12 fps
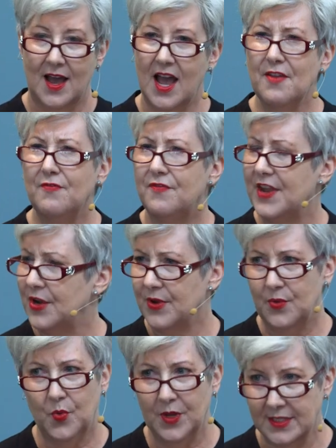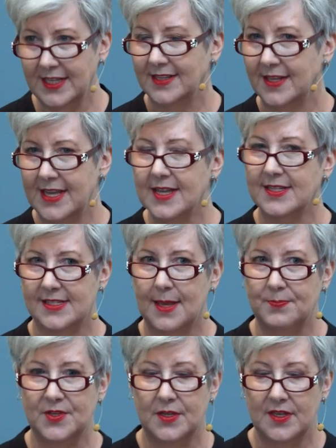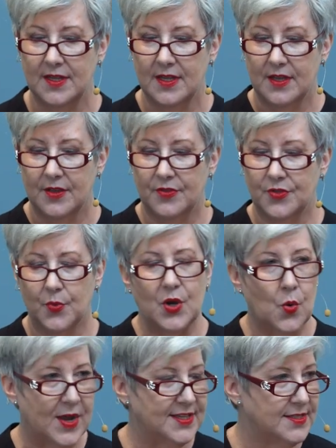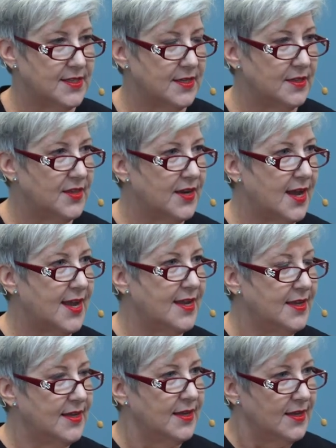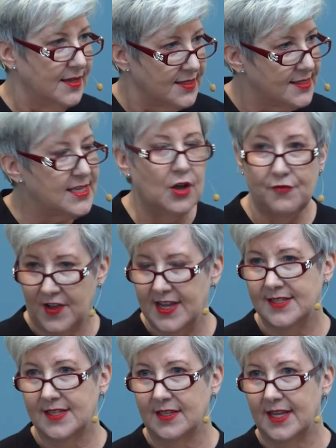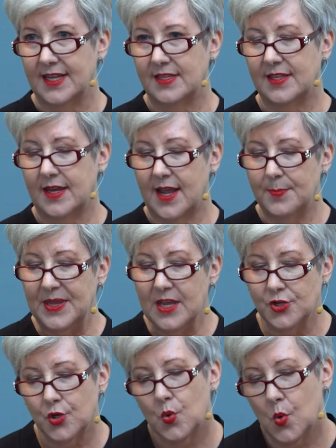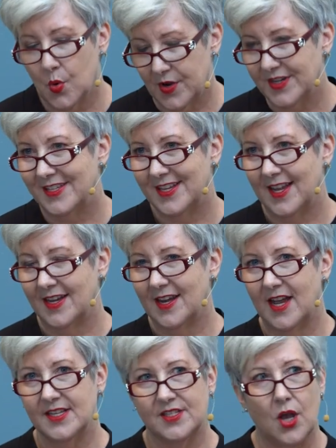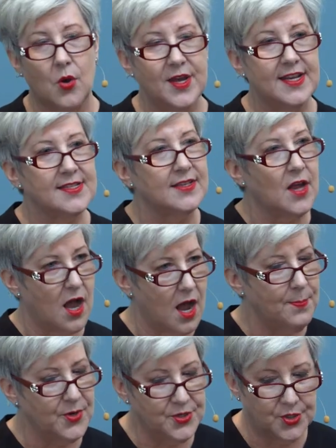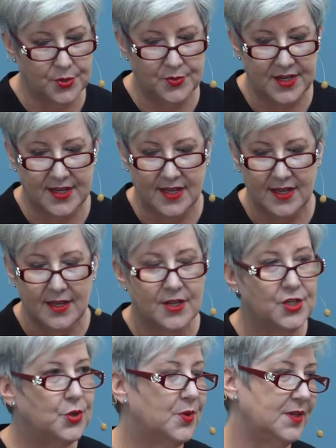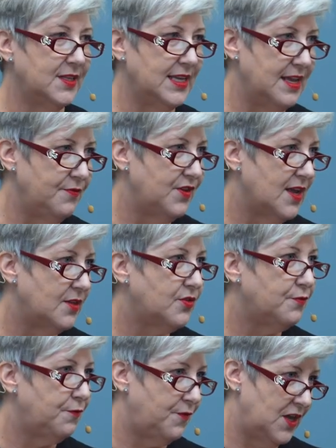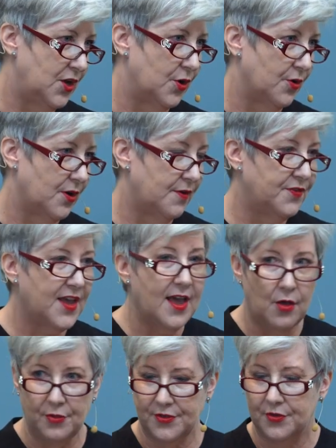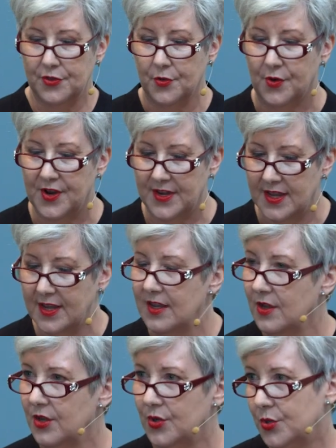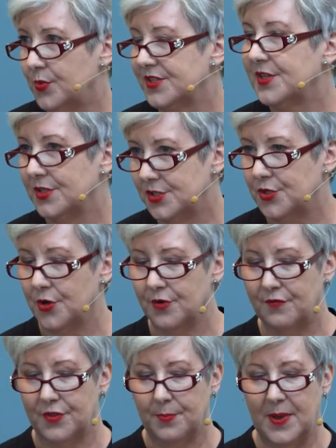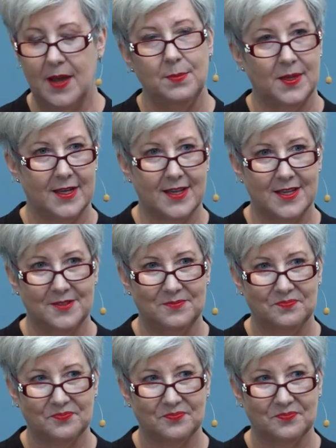I very willingly accepted the request that I self-isolate, that I be under quarantine. I saw it as an opportunity to alleviate the fear of the health authority who was concerned for the public.